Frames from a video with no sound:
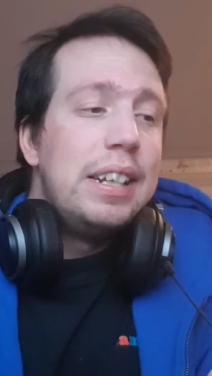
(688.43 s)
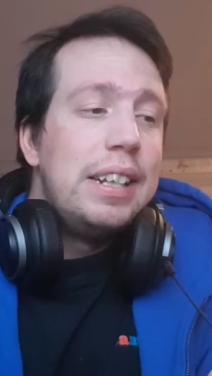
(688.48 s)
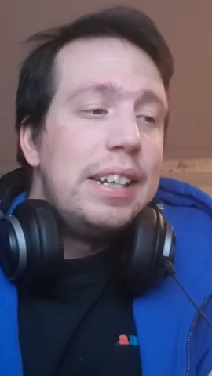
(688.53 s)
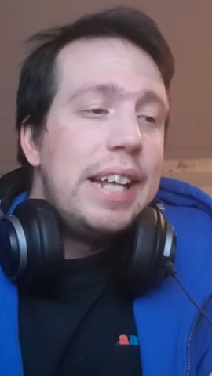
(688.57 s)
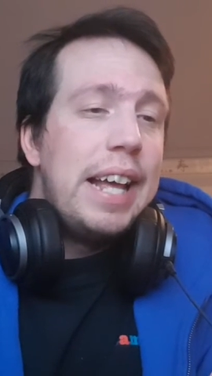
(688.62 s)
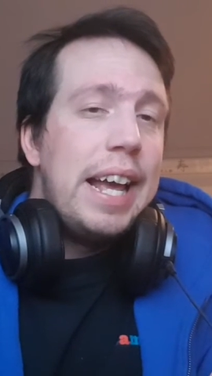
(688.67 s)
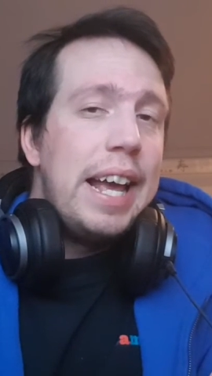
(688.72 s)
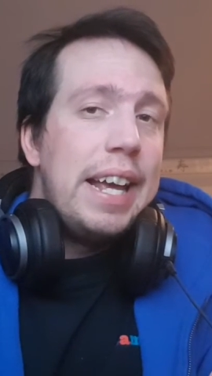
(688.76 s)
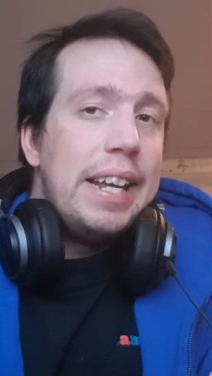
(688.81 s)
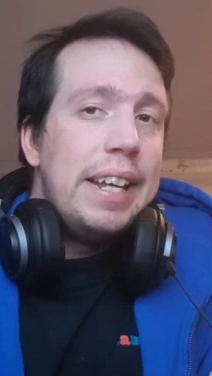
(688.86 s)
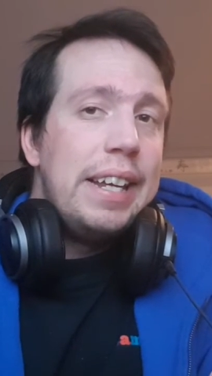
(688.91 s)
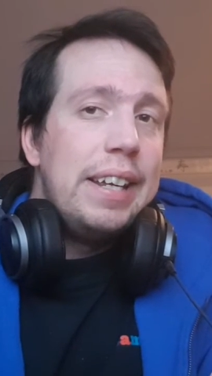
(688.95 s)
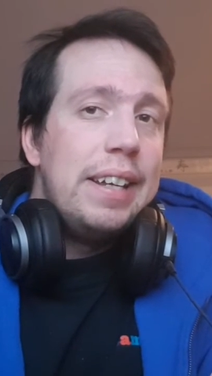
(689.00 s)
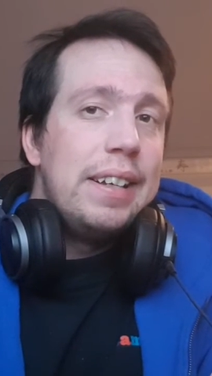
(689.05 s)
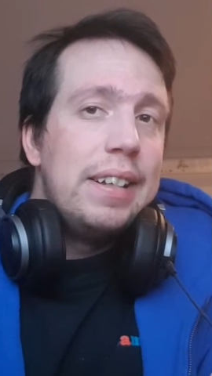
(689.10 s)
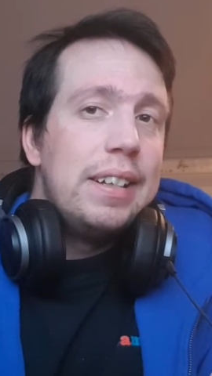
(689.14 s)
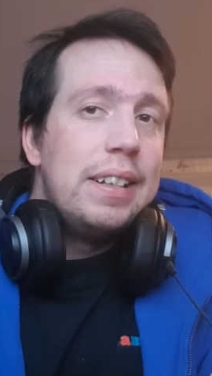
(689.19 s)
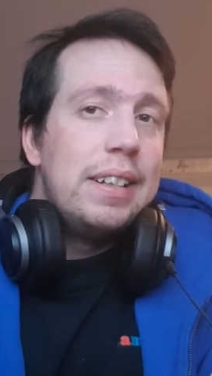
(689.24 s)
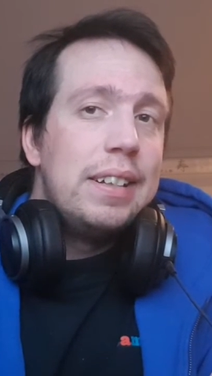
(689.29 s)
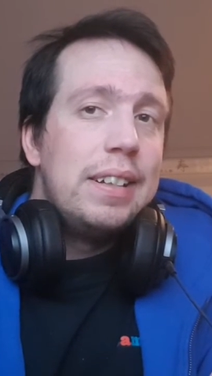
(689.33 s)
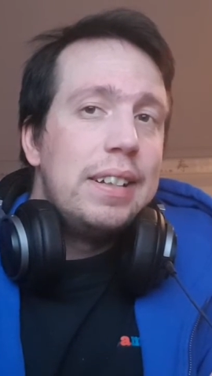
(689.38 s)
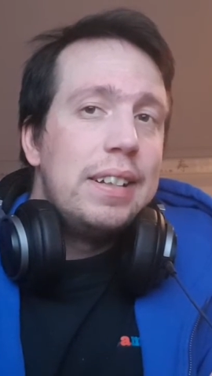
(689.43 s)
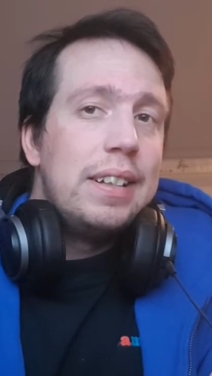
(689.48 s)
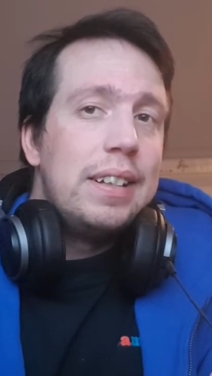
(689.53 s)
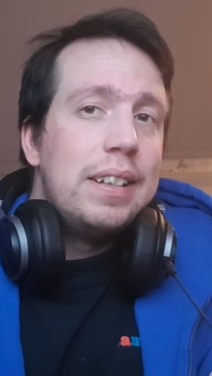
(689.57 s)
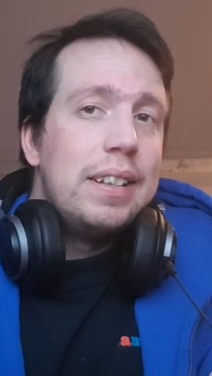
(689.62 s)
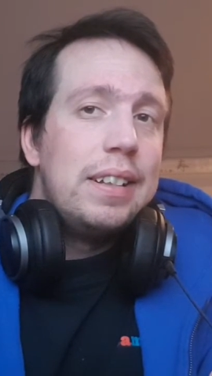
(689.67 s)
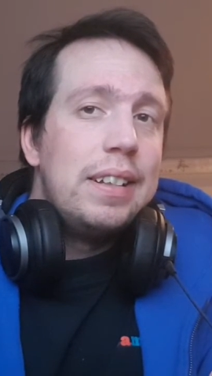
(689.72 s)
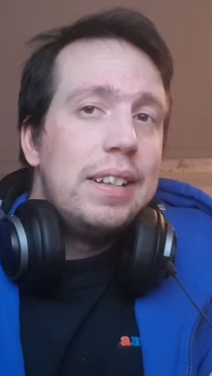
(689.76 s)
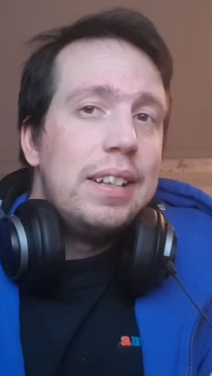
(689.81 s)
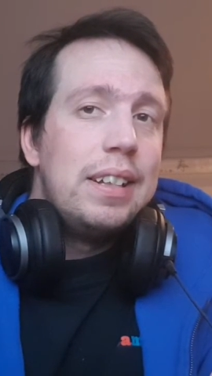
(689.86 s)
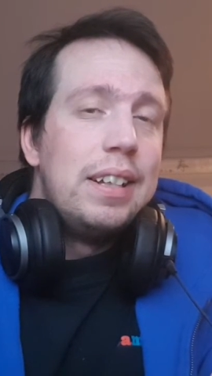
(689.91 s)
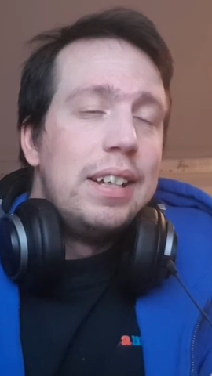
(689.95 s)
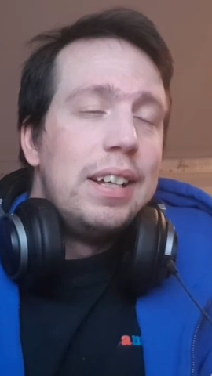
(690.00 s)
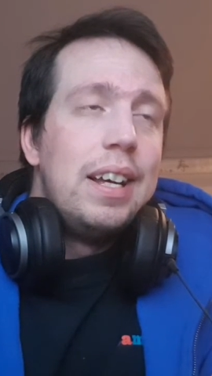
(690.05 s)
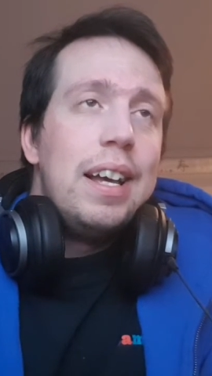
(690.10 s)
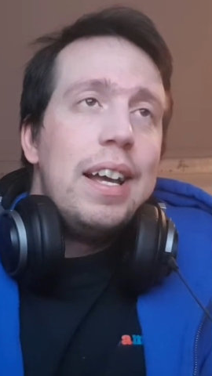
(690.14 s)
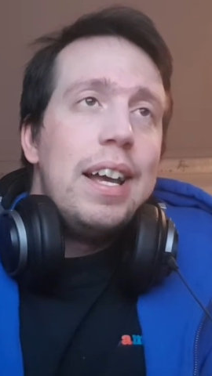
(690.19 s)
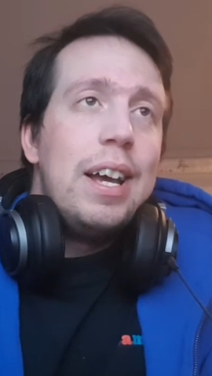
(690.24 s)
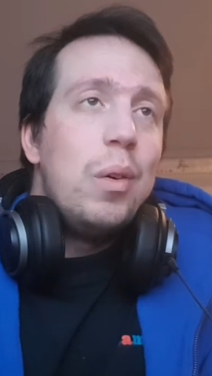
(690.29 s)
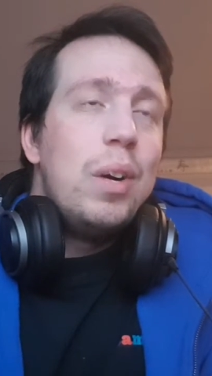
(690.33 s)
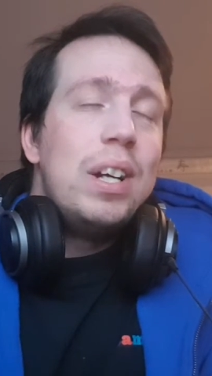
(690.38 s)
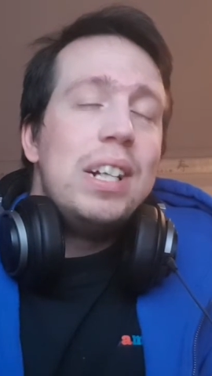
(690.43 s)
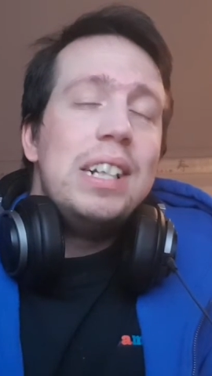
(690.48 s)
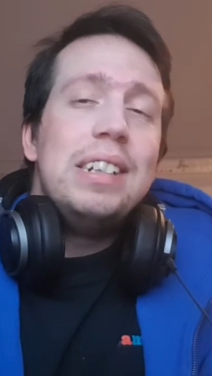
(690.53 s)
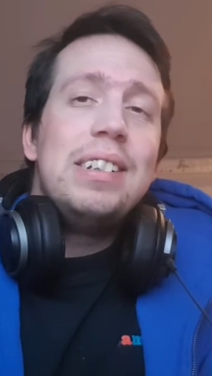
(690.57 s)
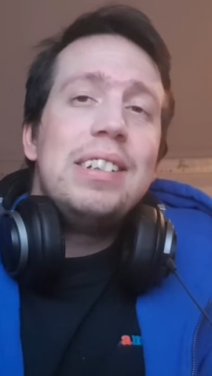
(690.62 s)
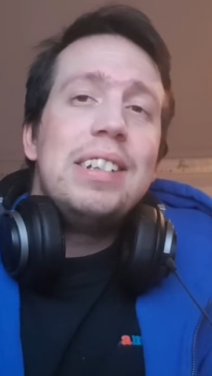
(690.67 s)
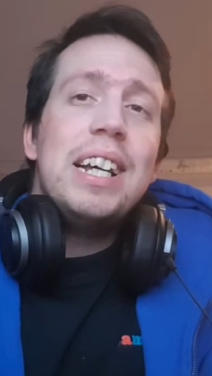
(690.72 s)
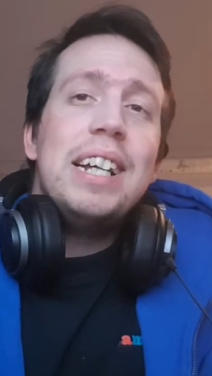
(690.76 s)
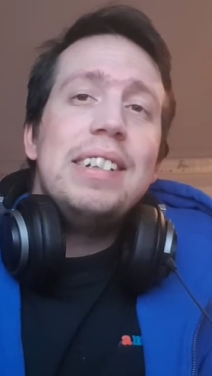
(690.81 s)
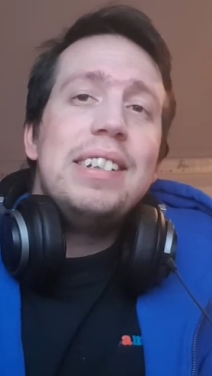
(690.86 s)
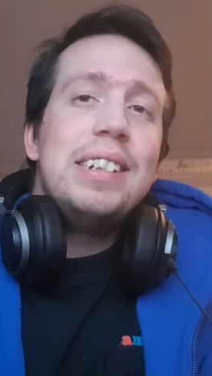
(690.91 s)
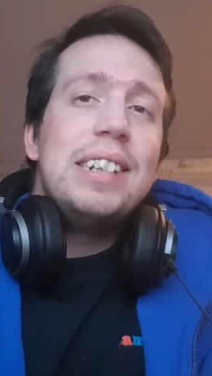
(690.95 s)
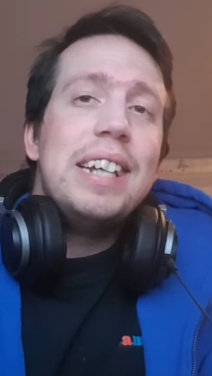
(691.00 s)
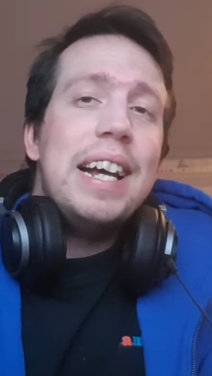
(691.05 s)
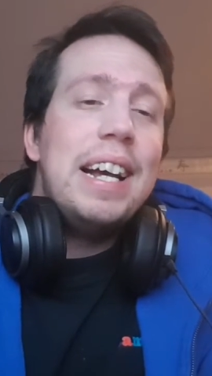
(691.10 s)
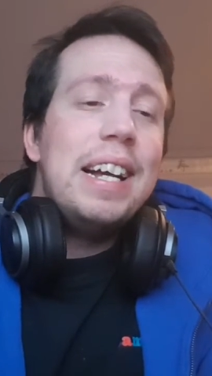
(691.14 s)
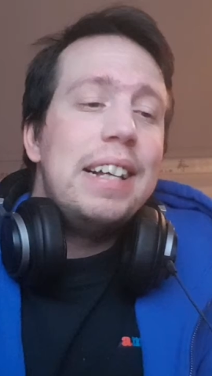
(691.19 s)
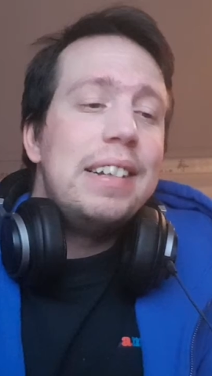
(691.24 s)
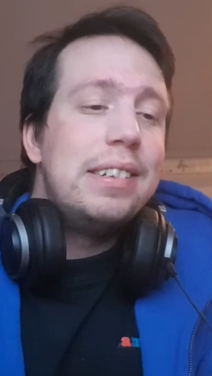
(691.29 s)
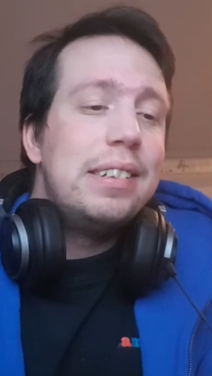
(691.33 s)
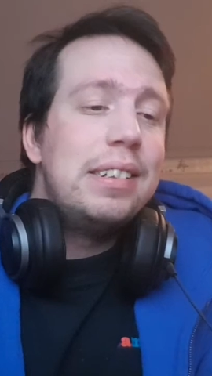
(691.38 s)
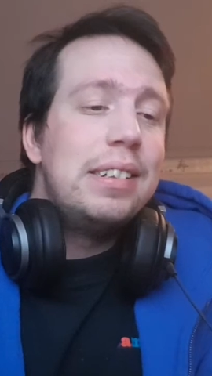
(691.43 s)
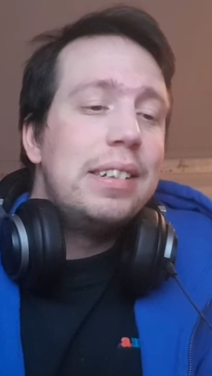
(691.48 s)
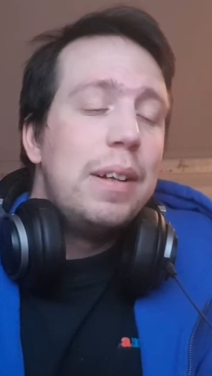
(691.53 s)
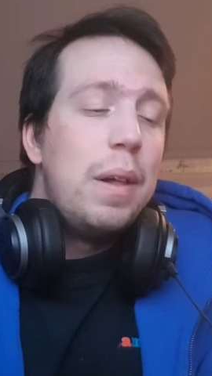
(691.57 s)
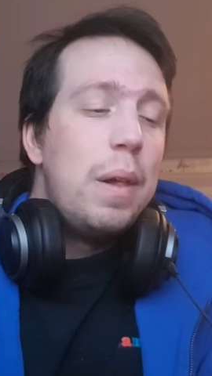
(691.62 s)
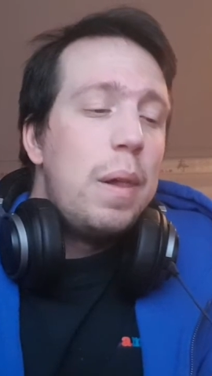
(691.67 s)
day. And when he says he has,